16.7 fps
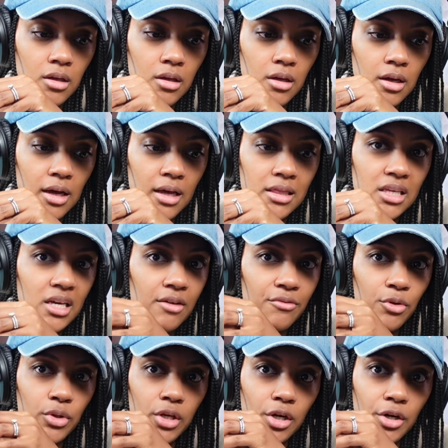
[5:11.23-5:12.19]
I think I've
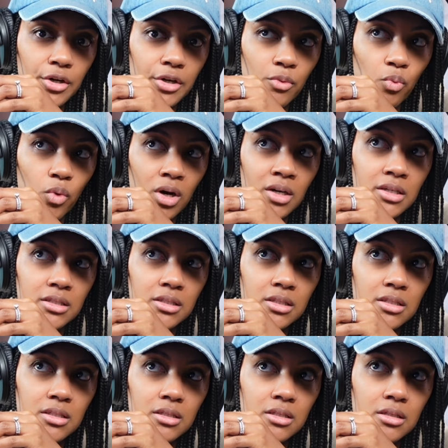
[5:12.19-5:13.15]
only heard it
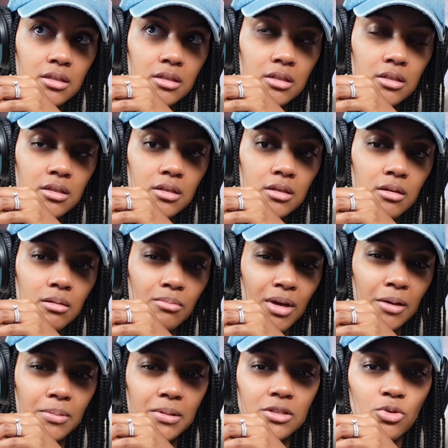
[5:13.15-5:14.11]
once,
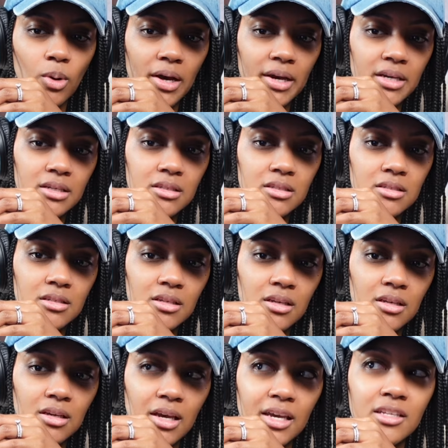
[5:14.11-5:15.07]
maybe twice.
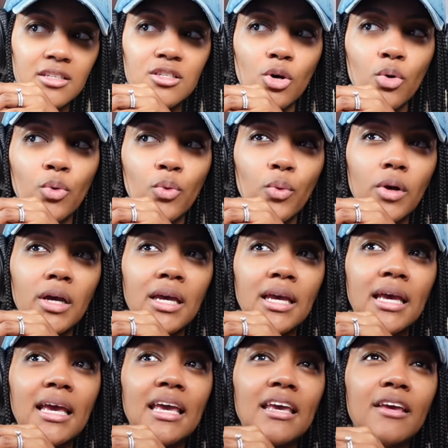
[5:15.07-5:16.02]
And so
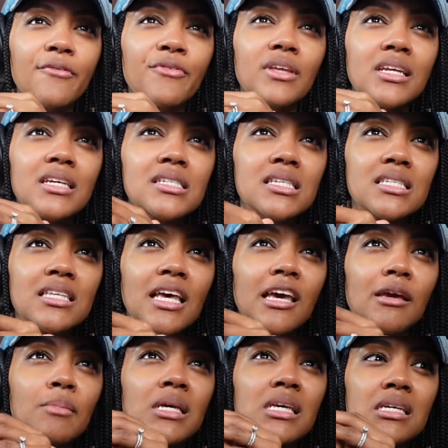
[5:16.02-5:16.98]
if it is the
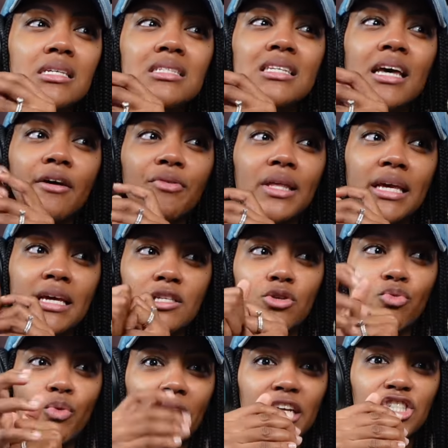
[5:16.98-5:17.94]
same, he definitely has
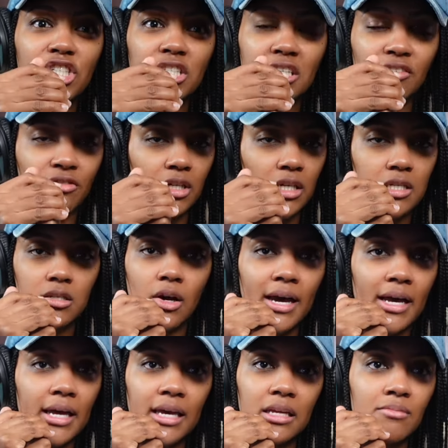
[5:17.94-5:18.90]
arranged it differently. So
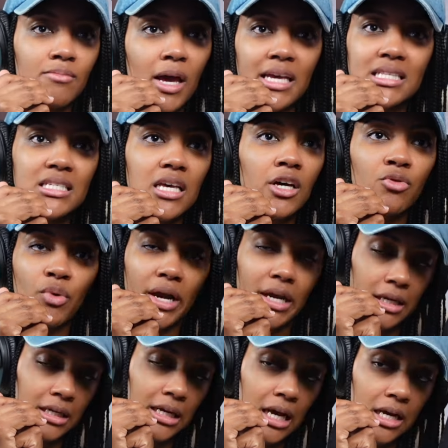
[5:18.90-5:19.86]
it's
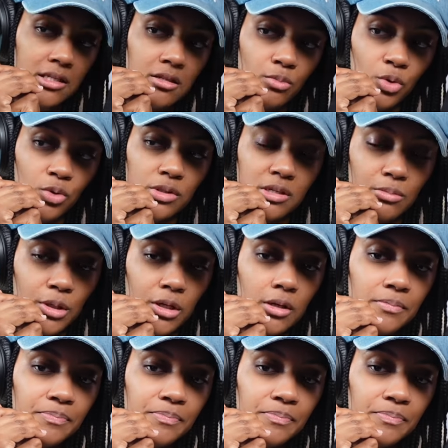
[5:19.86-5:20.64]
unrecognizable to me.